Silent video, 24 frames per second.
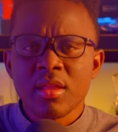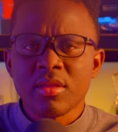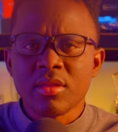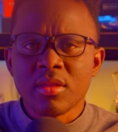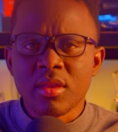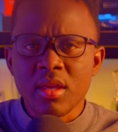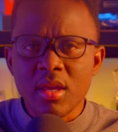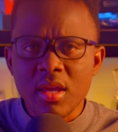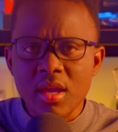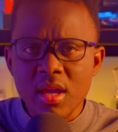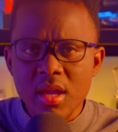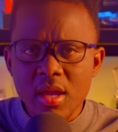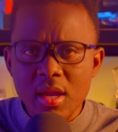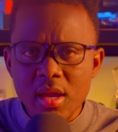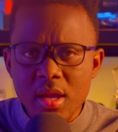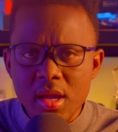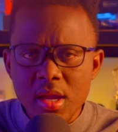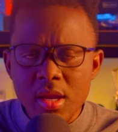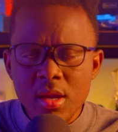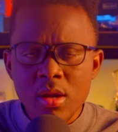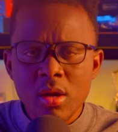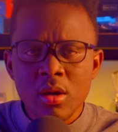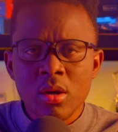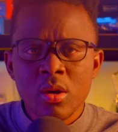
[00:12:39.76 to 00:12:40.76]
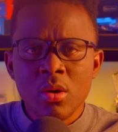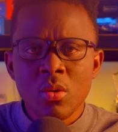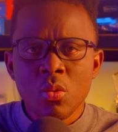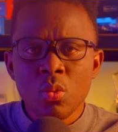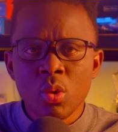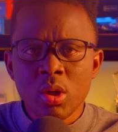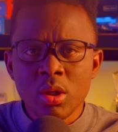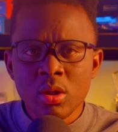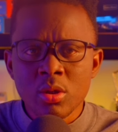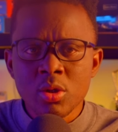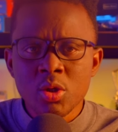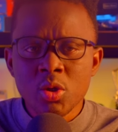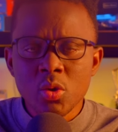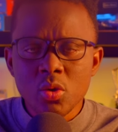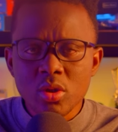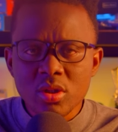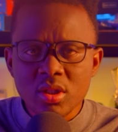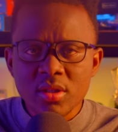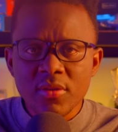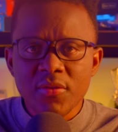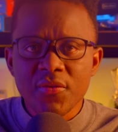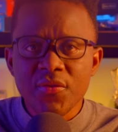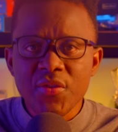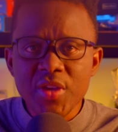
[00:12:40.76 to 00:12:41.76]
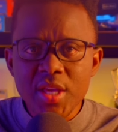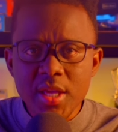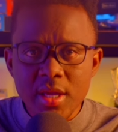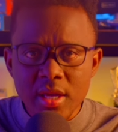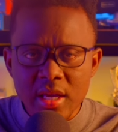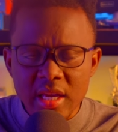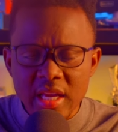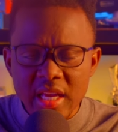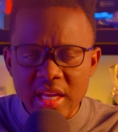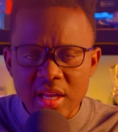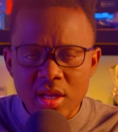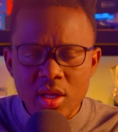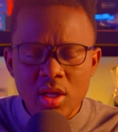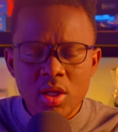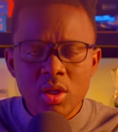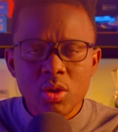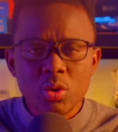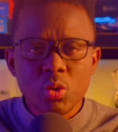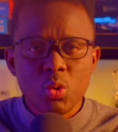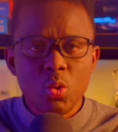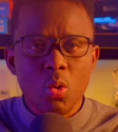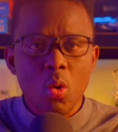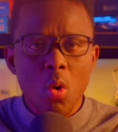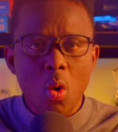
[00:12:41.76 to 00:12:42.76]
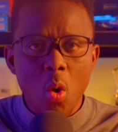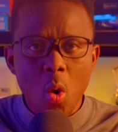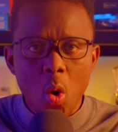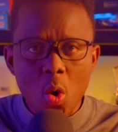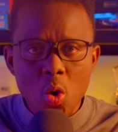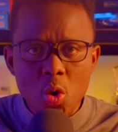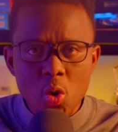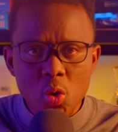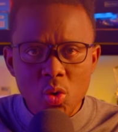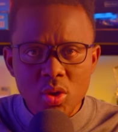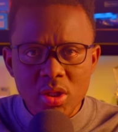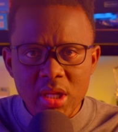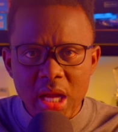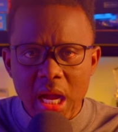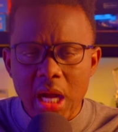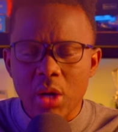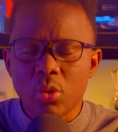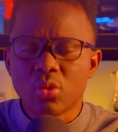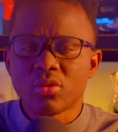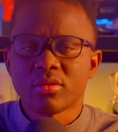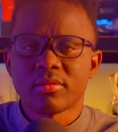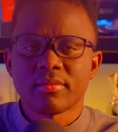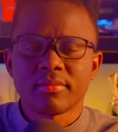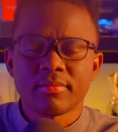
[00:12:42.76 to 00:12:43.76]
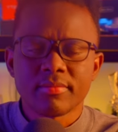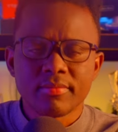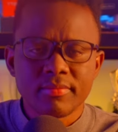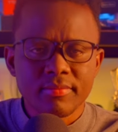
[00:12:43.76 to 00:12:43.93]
They will use fear to hold you down.